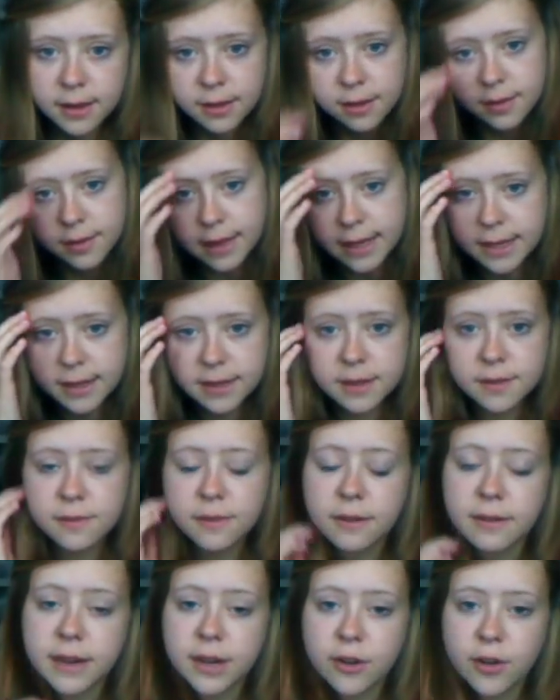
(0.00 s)
that is
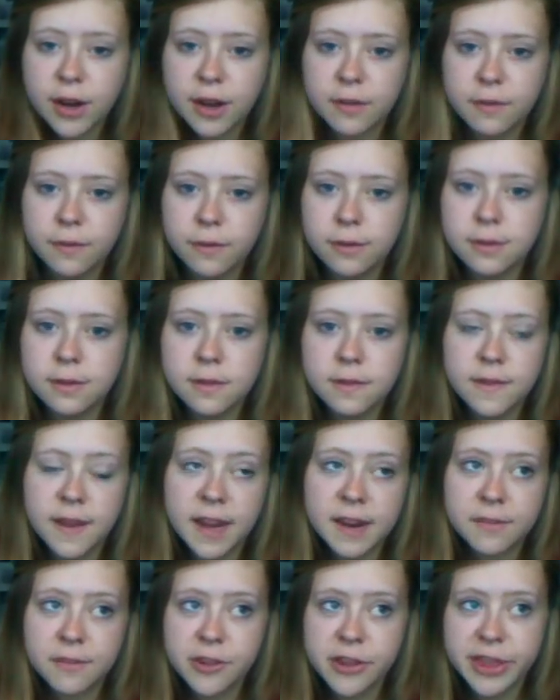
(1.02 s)
very grateful for
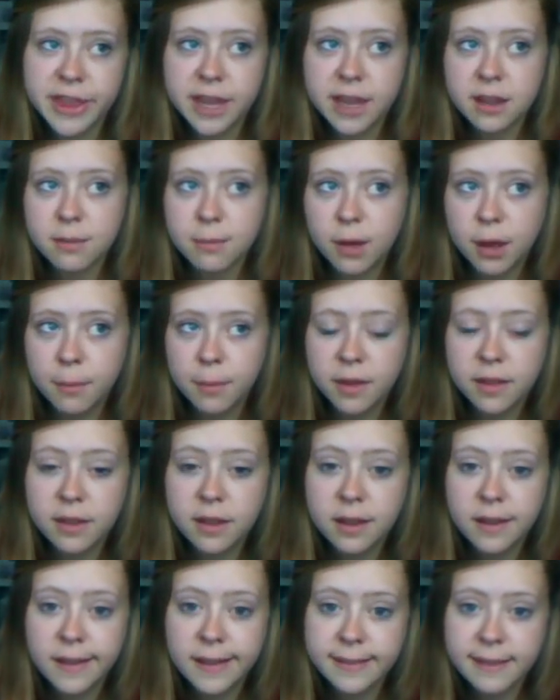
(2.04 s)
everything my mother
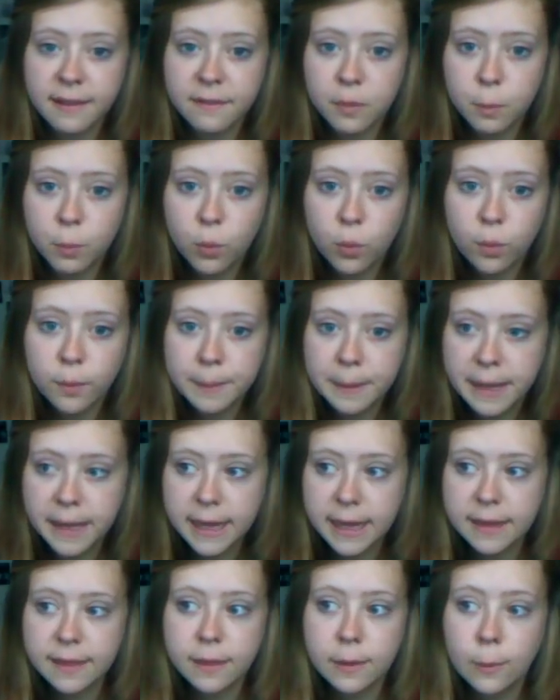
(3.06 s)
has ever bought me
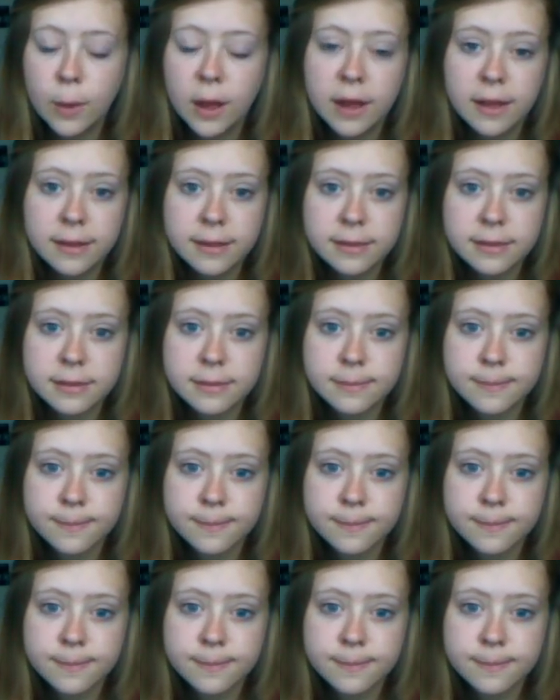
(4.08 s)
in the world.